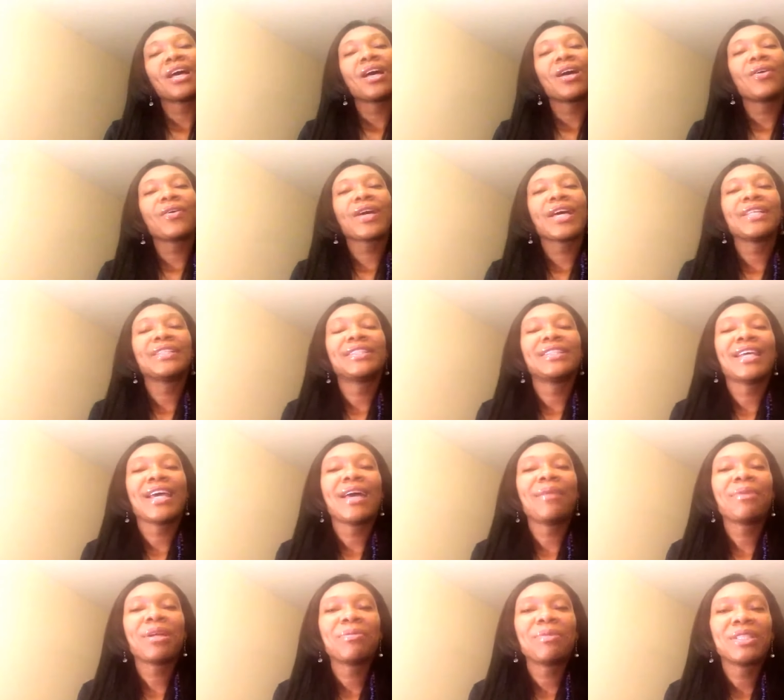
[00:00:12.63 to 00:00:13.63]
Okay, today
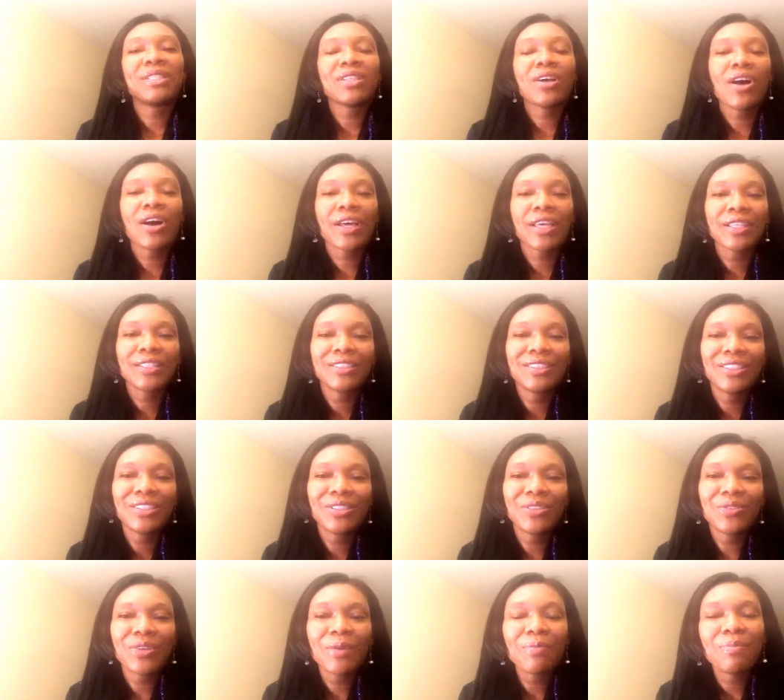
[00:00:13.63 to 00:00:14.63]
I'm going to be talking to
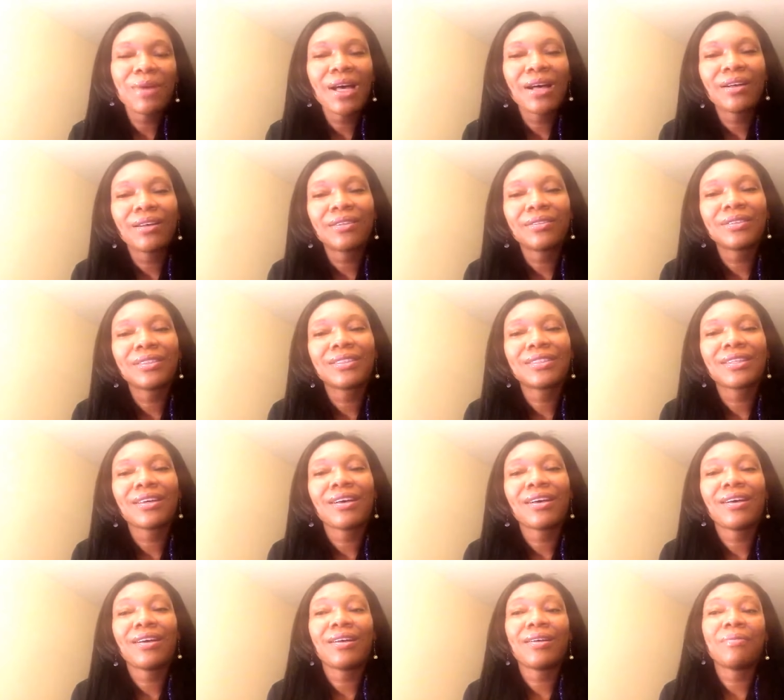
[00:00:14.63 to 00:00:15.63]
you about
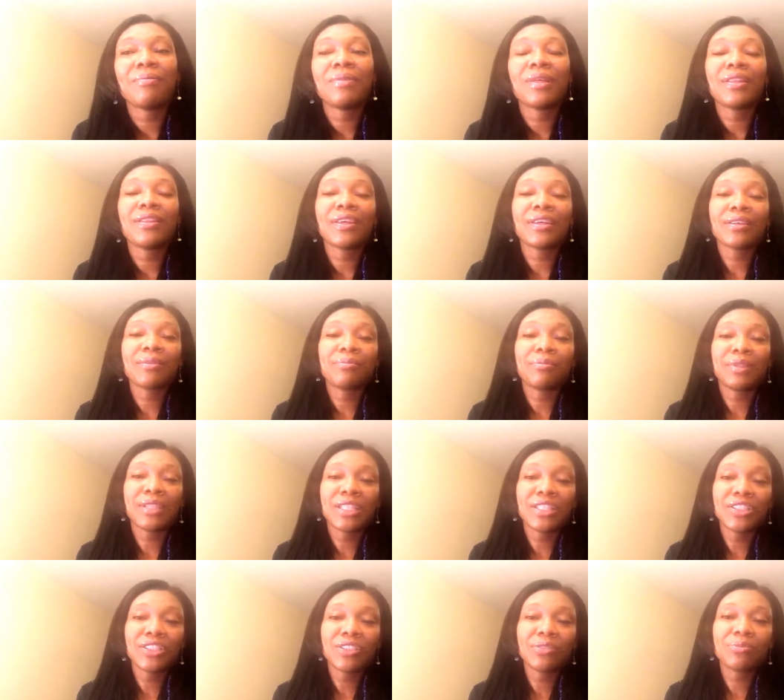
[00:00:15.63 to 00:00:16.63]
um, the
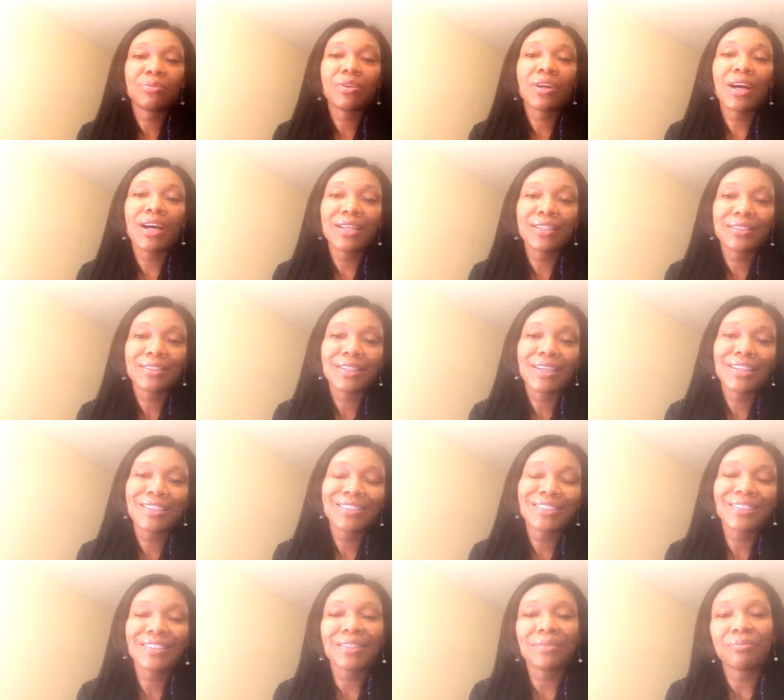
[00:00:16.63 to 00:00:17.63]
completion
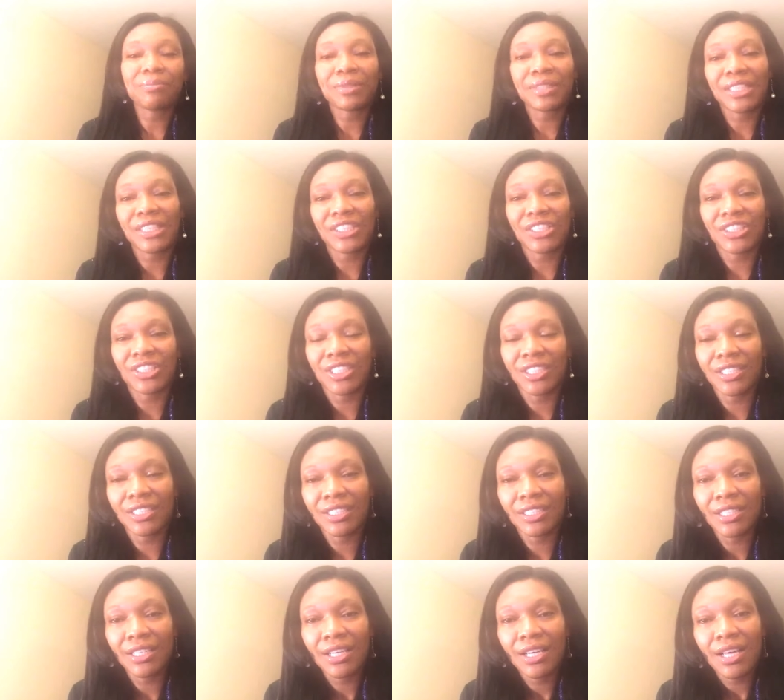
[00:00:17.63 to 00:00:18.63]
process,
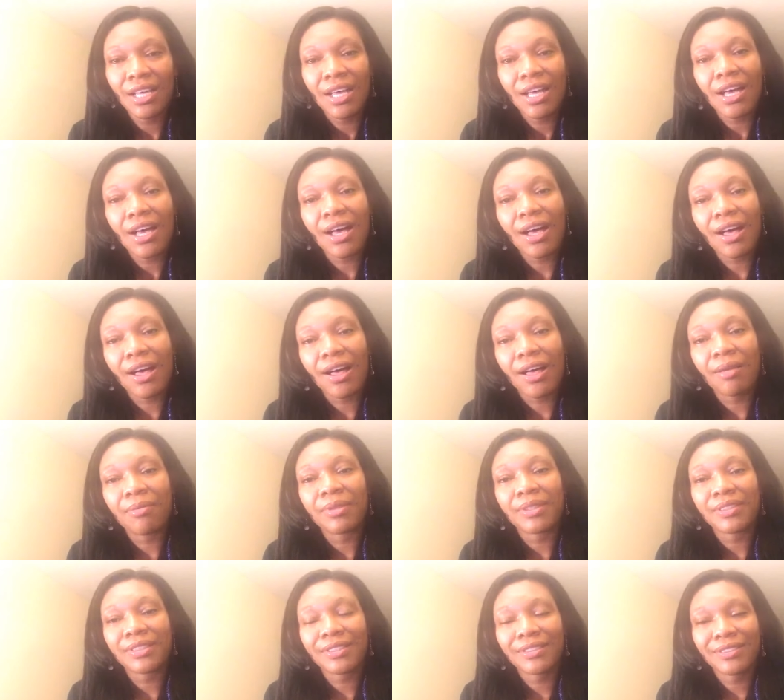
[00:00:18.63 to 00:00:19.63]
completion. Um,
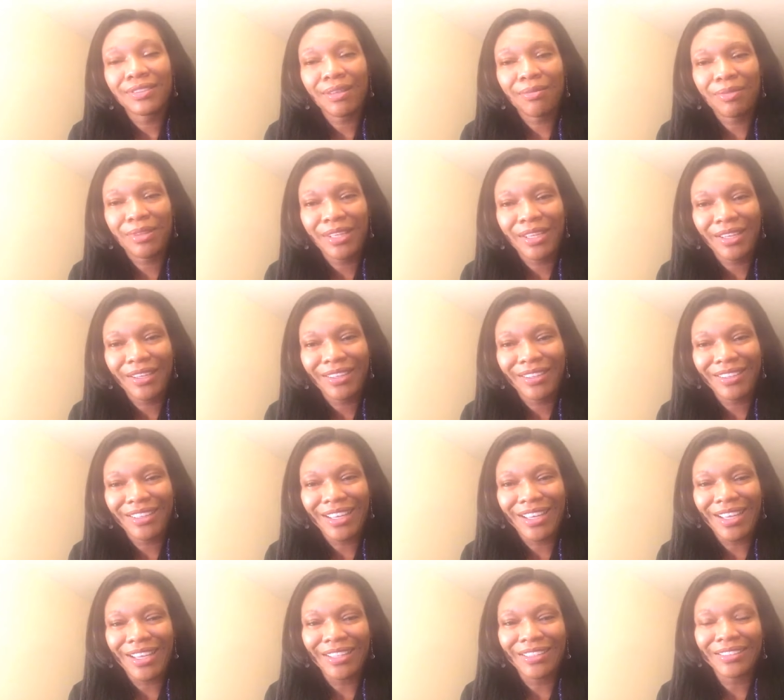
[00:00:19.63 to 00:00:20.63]
this is something
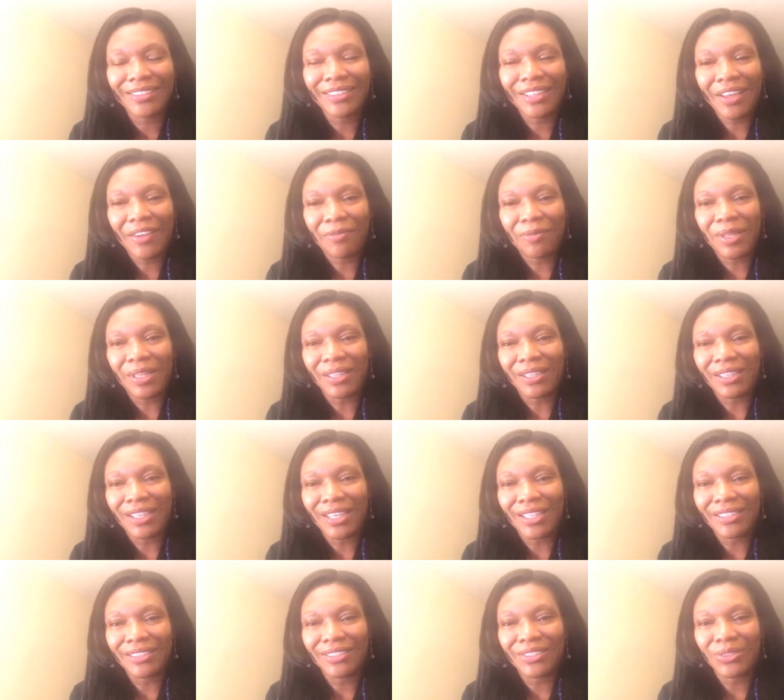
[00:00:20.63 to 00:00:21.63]
that I've been
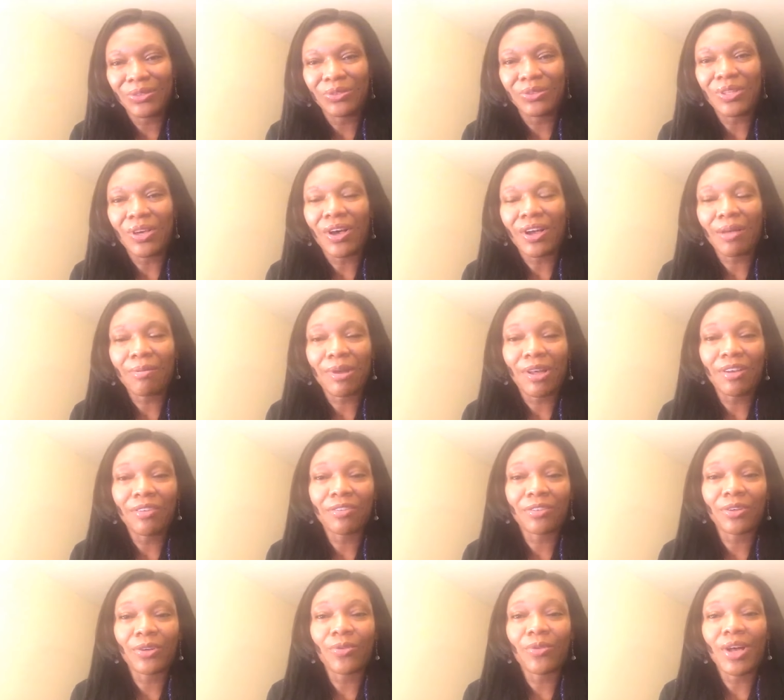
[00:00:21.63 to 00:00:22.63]
led to talk about
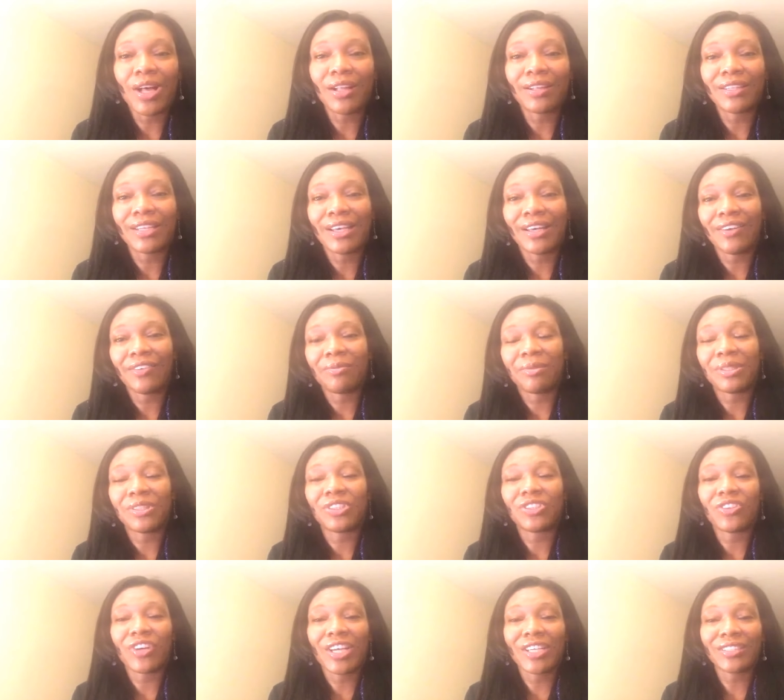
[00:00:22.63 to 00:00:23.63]
for a while now. I've been
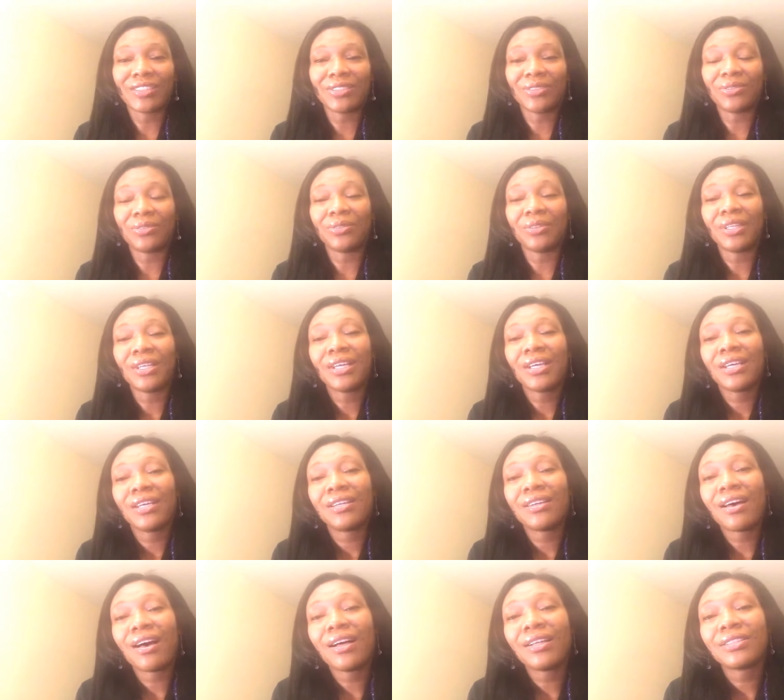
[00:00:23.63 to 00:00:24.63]
trying to
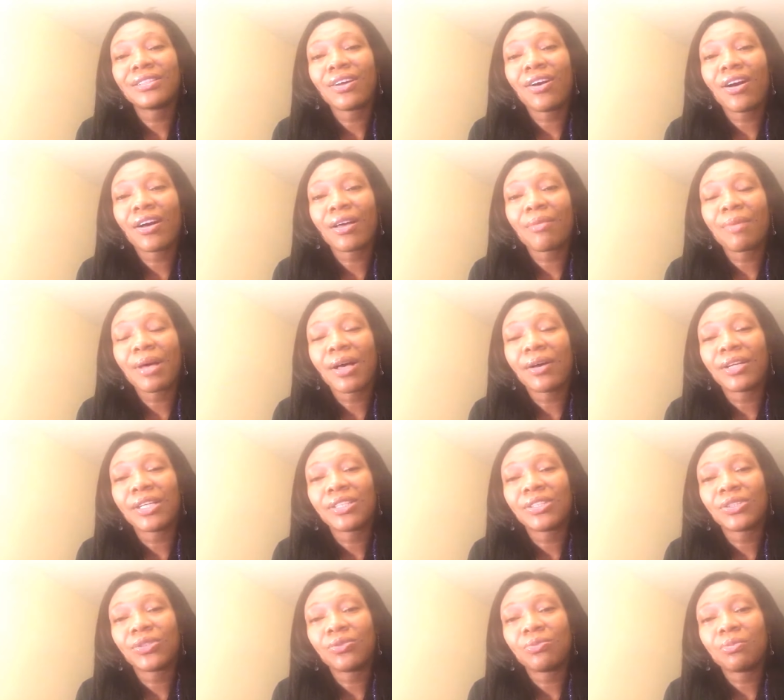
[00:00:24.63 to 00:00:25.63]
not talk about
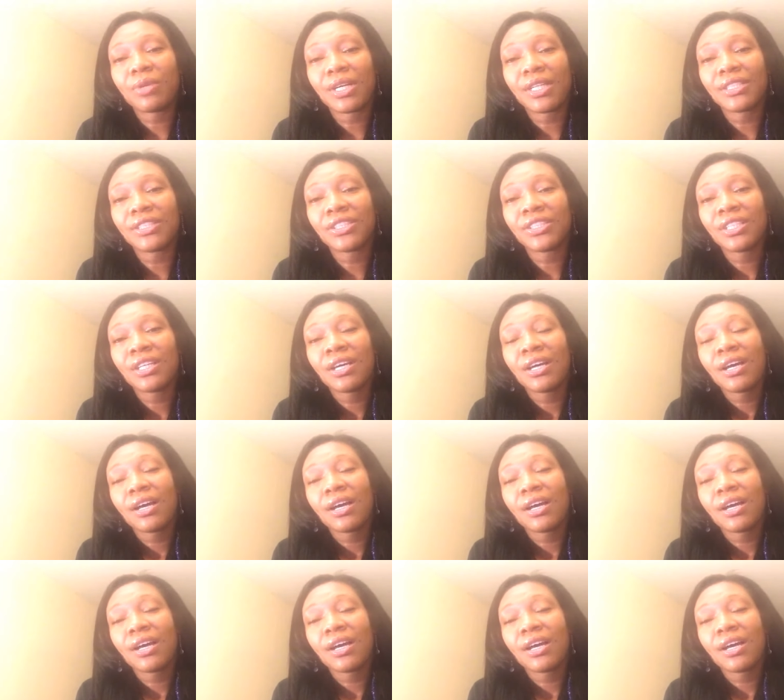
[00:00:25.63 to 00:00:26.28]
it too much,